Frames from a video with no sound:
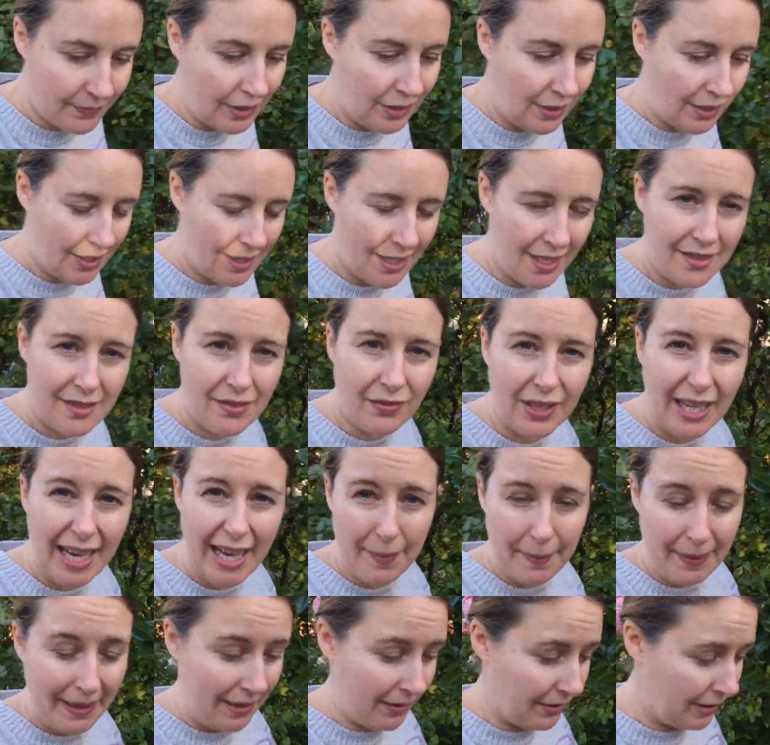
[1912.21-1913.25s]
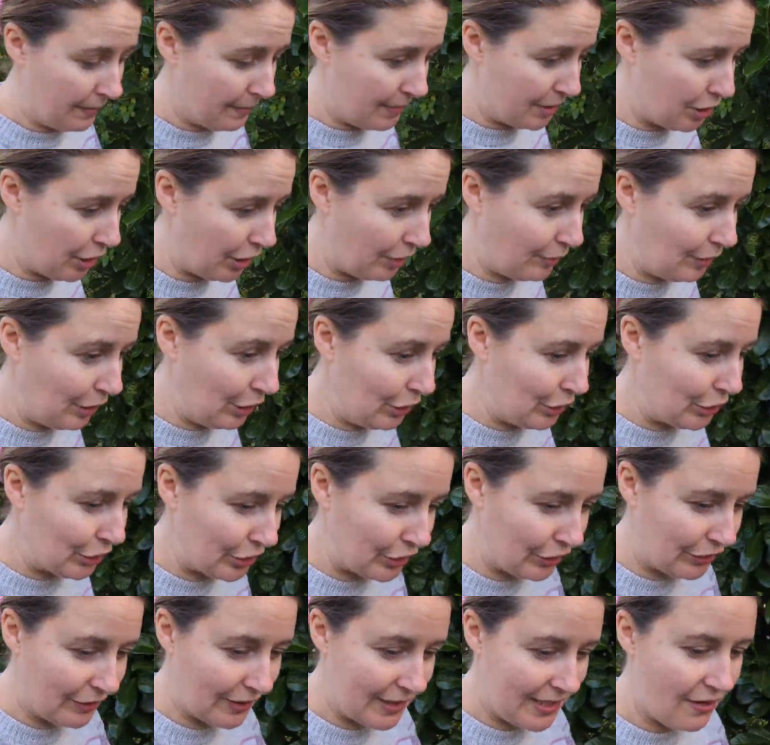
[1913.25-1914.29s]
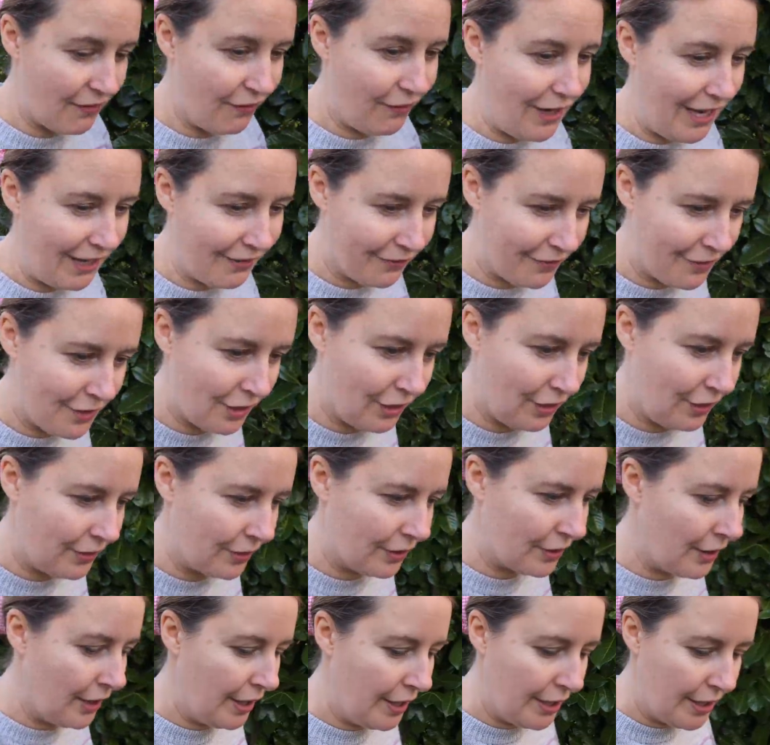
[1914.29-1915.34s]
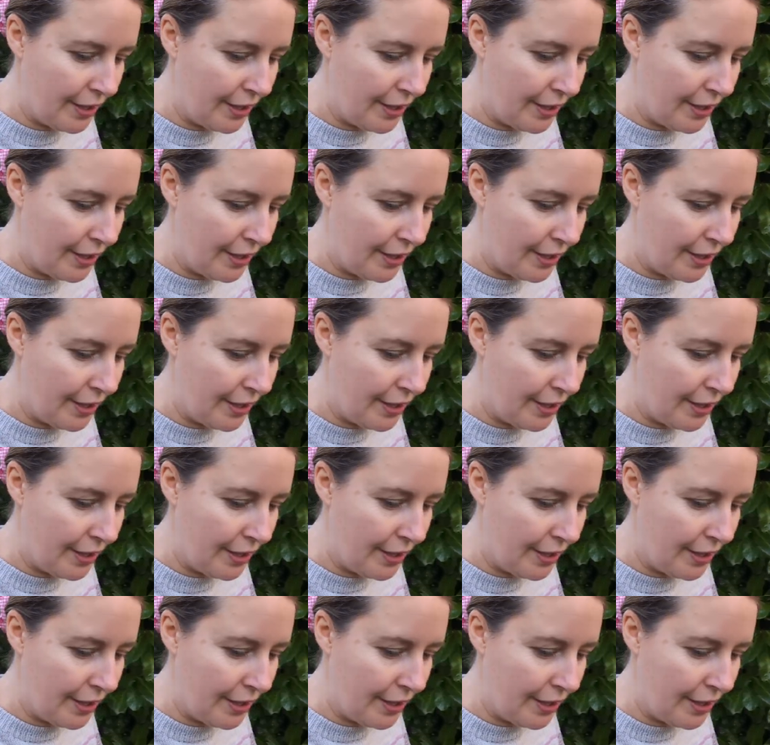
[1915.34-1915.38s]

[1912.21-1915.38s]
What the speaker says: you tend to forget about them and don't look, or it's a faff to look.